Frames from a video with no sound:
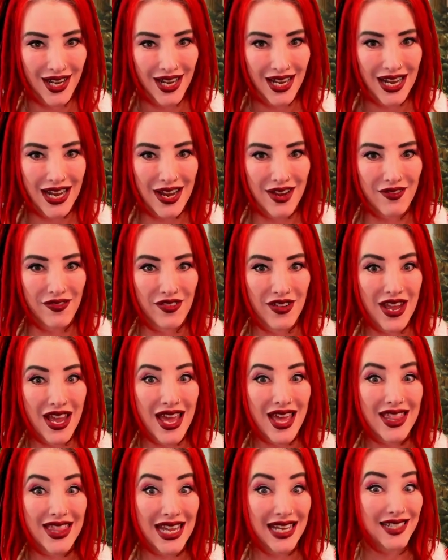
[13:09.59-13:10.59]
If
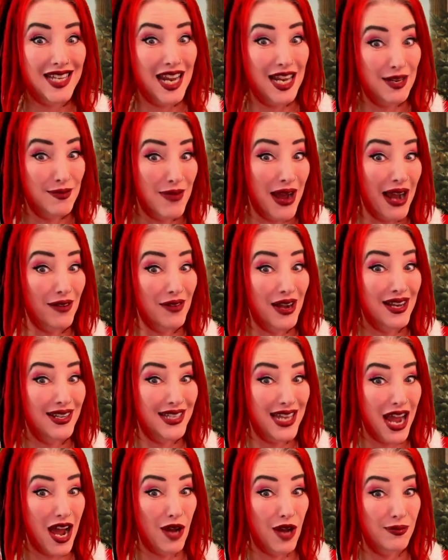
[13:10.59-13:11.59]
they take my rent
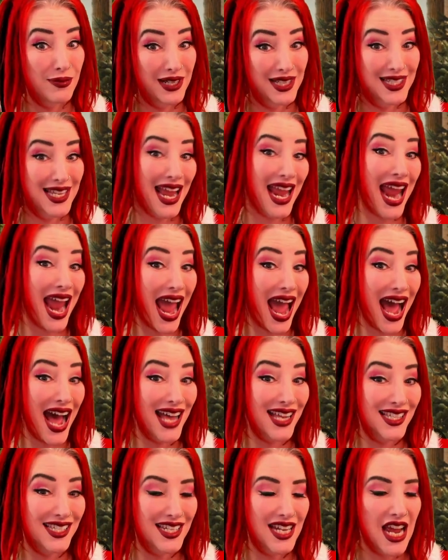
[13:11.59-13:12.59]
down because I
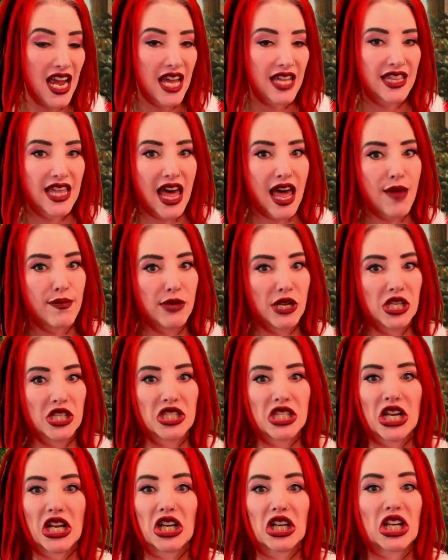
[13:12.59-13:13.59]
asked, that means
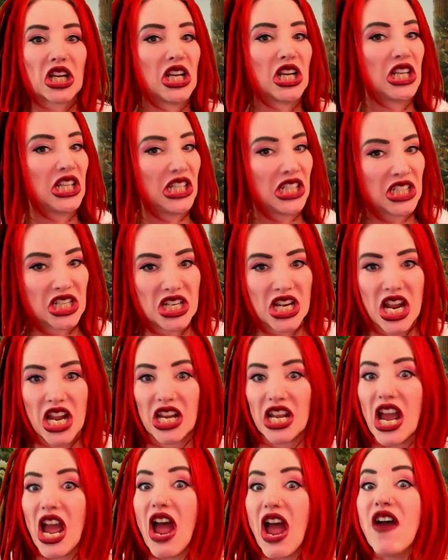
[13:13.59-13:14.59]
they're going to need to take
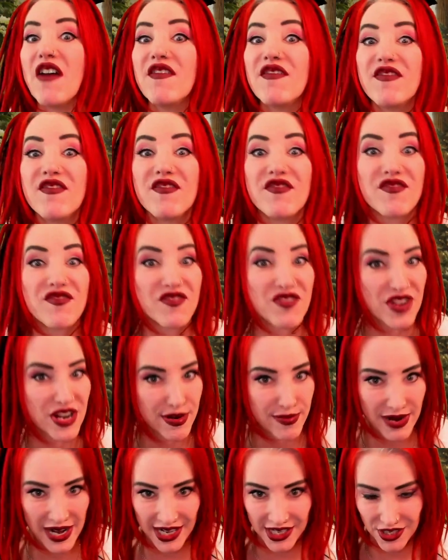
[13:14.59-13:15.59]

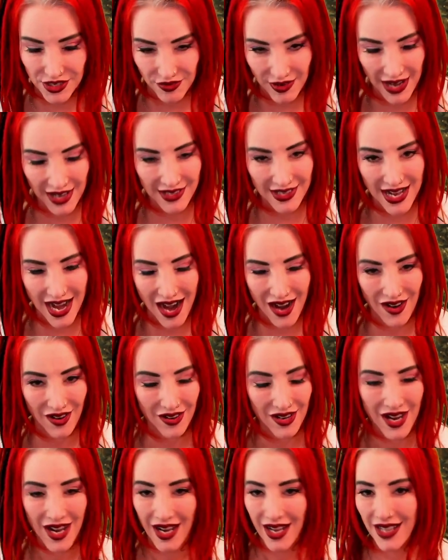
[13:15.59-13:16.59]
everybody's rent down.
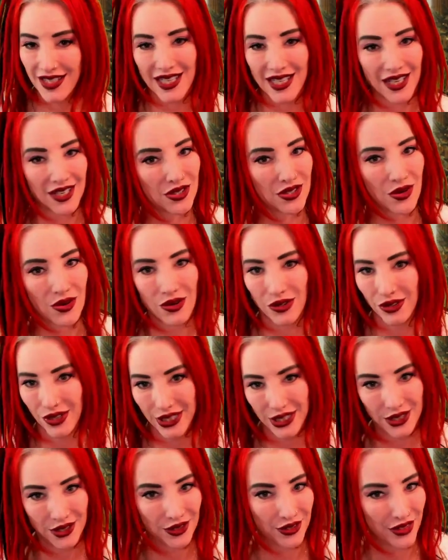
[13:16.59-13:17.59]
It's like a total
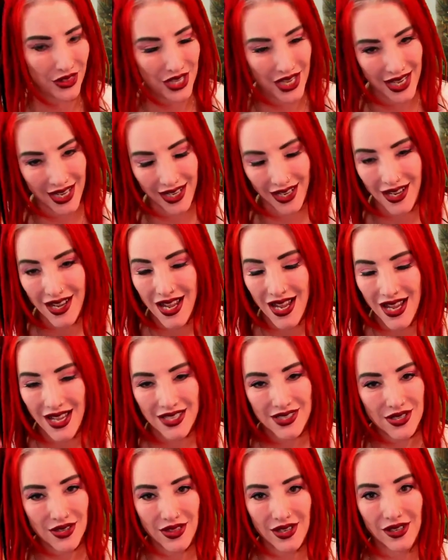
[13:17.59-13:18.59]
legal thing.
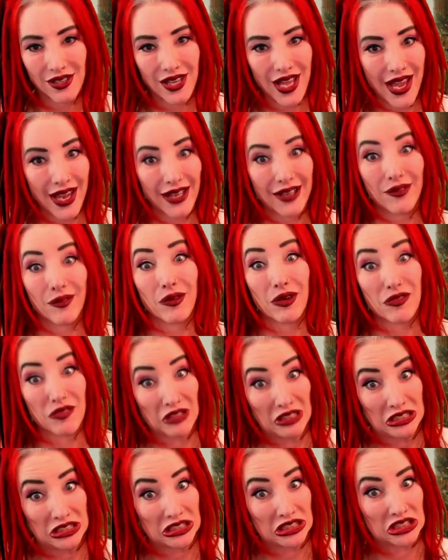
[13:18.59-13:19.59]
So they're like, we're
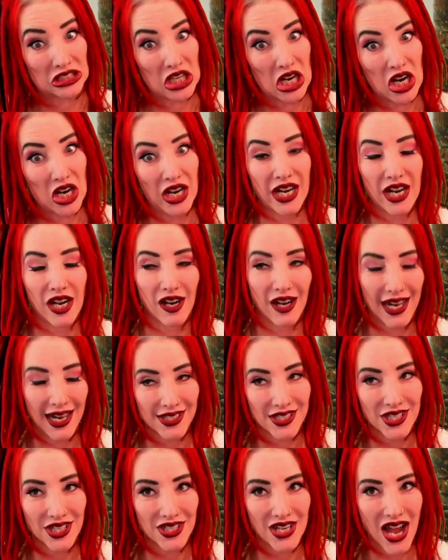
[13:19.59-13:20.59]
really sorry. Our
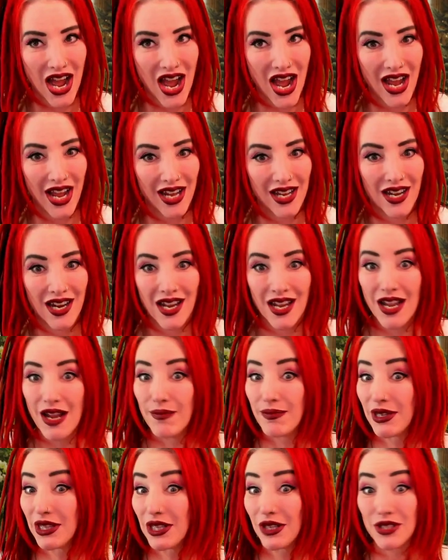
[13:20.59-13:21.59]
hands are tied.
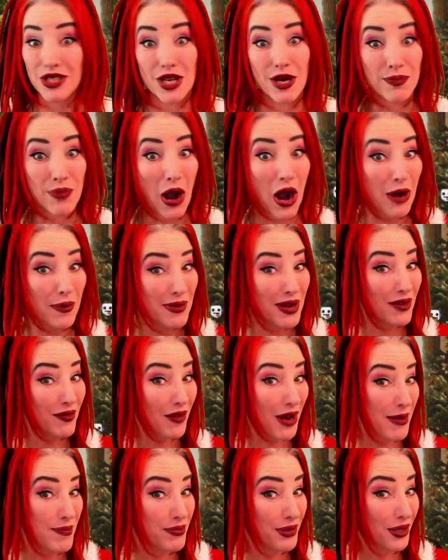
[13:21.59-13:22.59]
But there's an apartment
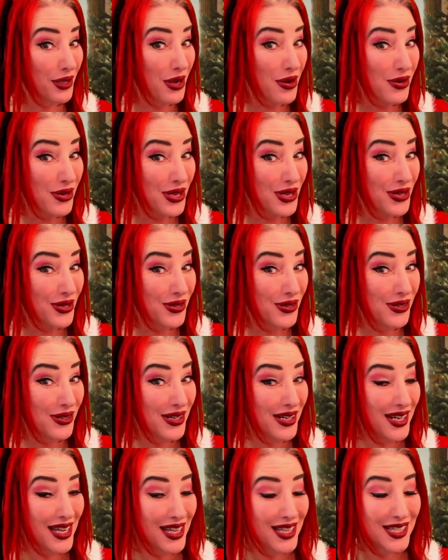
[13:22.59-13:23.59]
right below you,
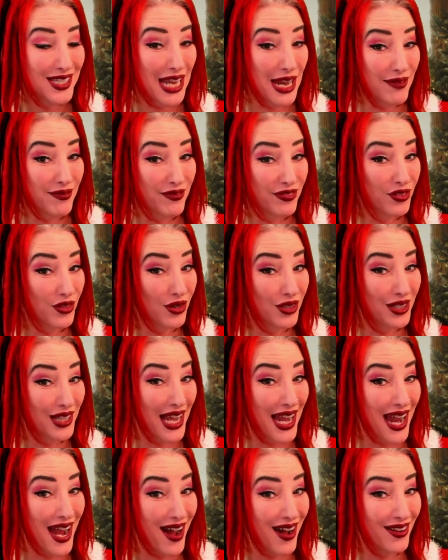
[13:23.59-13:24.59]
same floor
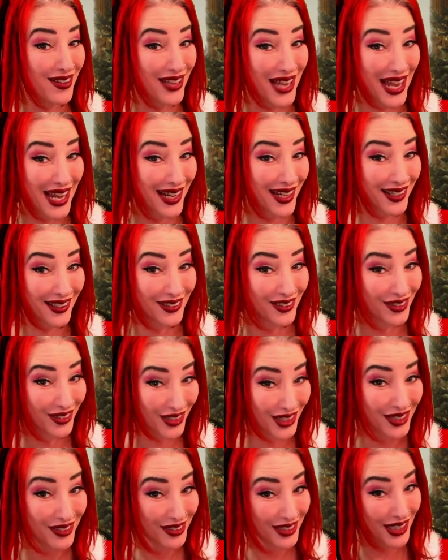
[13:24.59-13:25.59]
layout, like
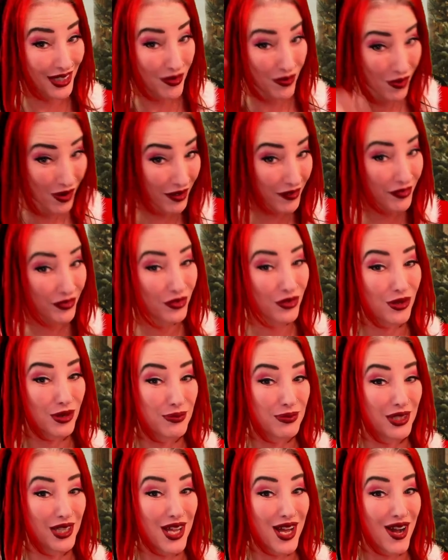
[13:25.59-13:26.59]
literally 1 floor
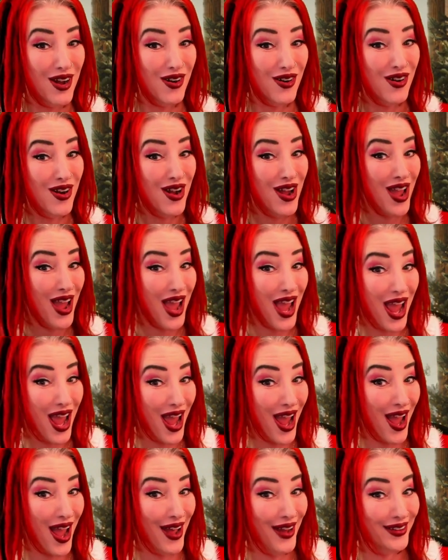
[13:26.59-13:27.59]
below.
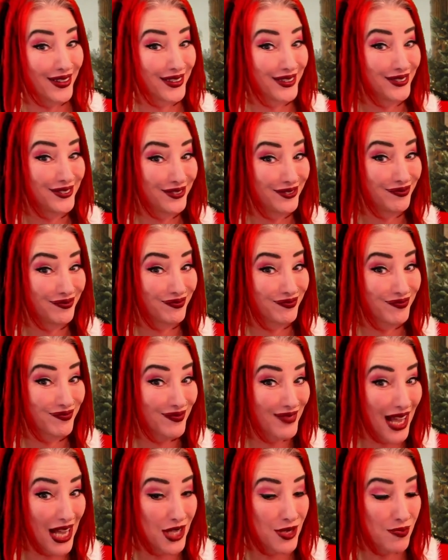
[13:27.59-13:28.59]
And
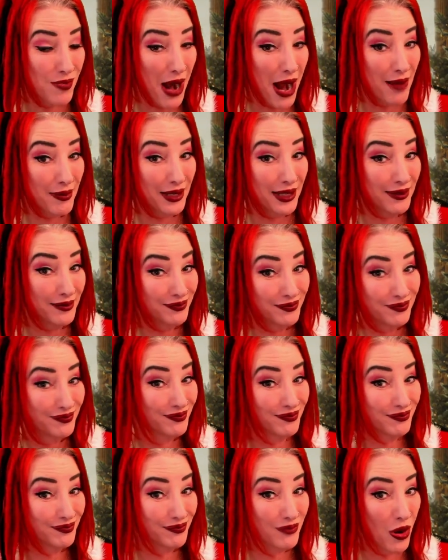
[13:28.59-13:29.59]
that's probably
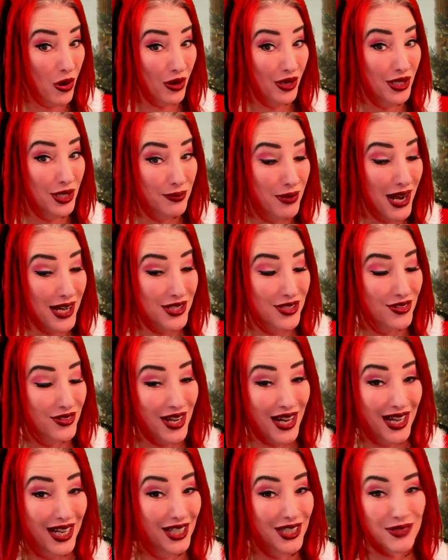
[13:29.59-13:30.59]
more in your price
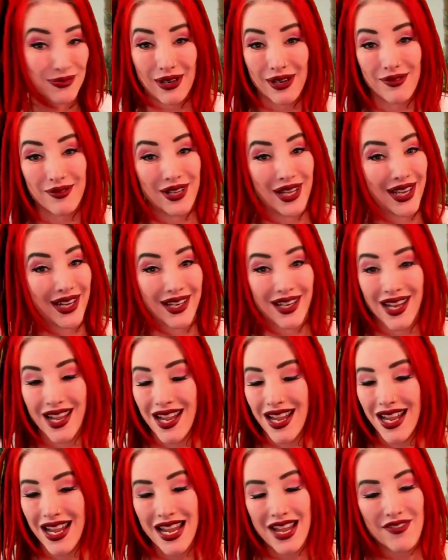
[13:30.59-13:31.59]
range. But I'm like,
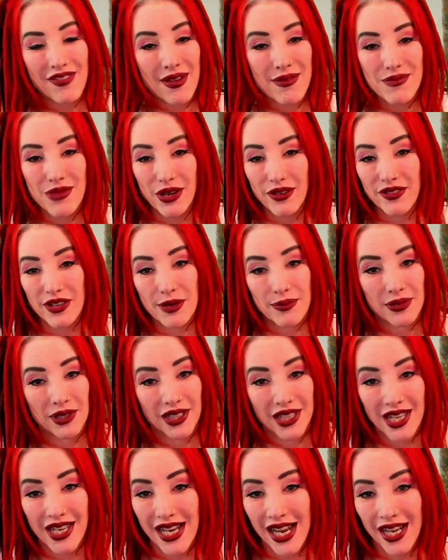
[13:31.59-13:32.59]
if I'm moving to
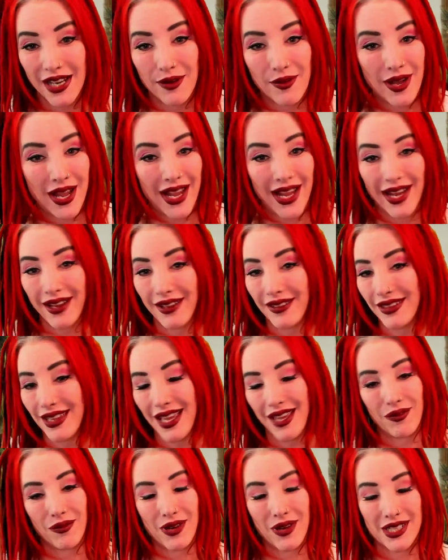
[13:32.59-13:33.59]
Berlin anyway,
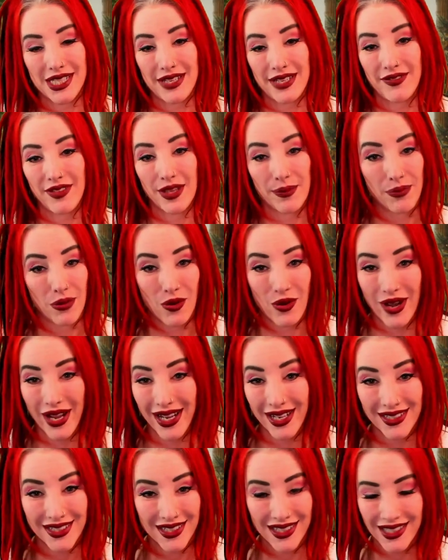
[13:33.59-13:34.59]
then what's even the
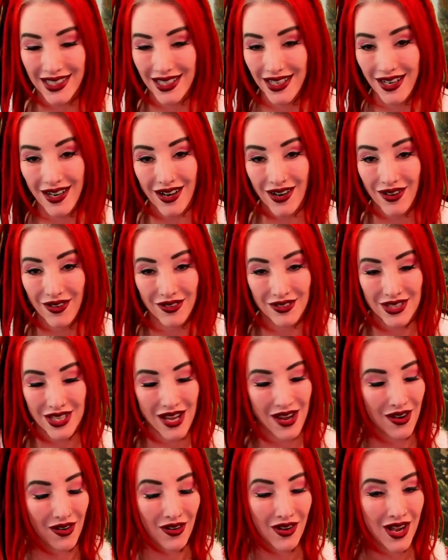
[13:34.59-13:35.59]
point,
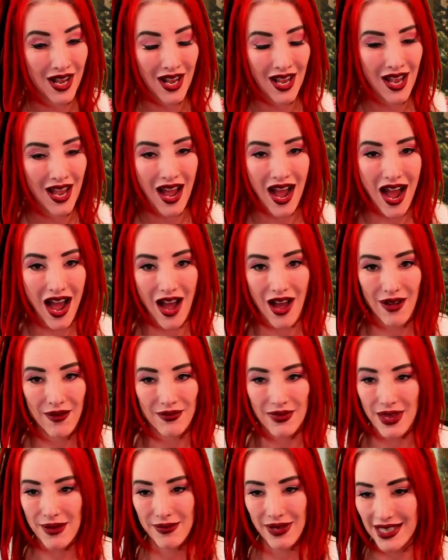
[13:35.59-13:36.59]
So,
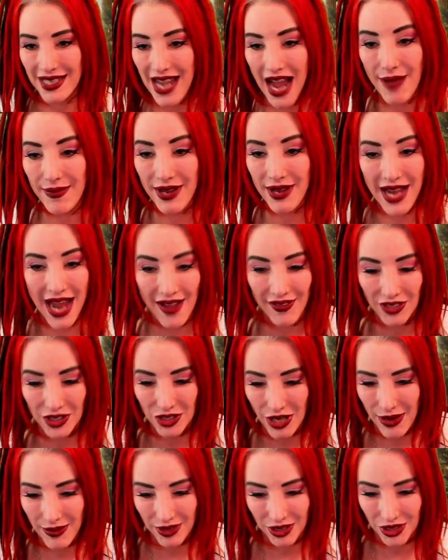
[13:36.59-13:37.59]
but yeah, I've been having
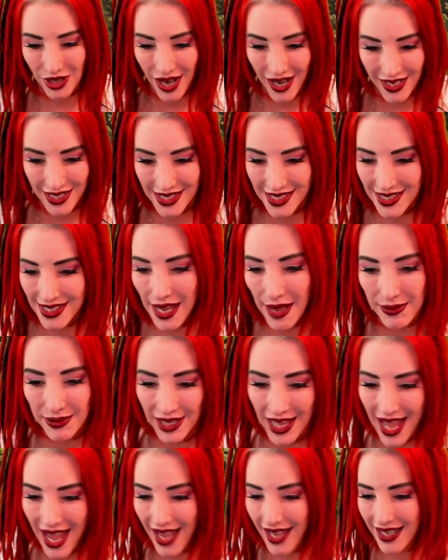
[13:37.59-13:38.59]
trouble trying to
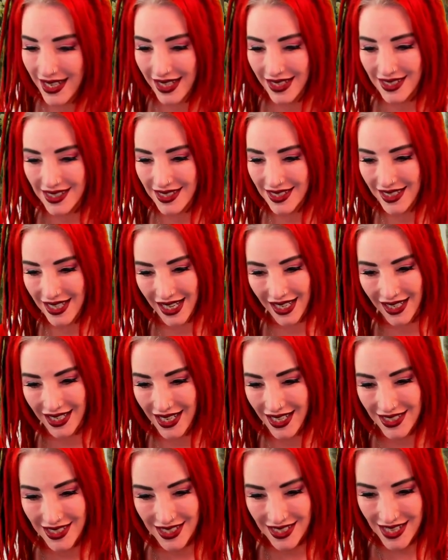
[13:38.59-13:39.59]
sublet. It's like,
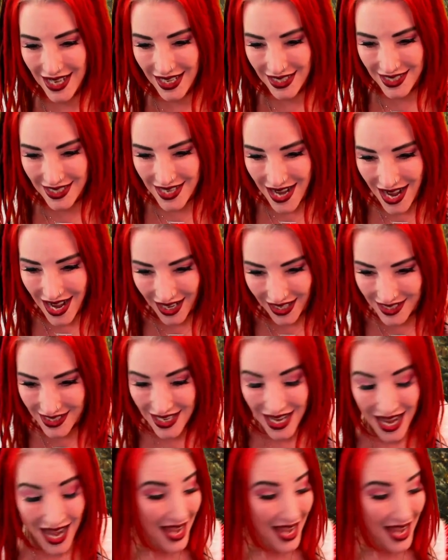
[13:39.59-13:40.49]
it's nuts.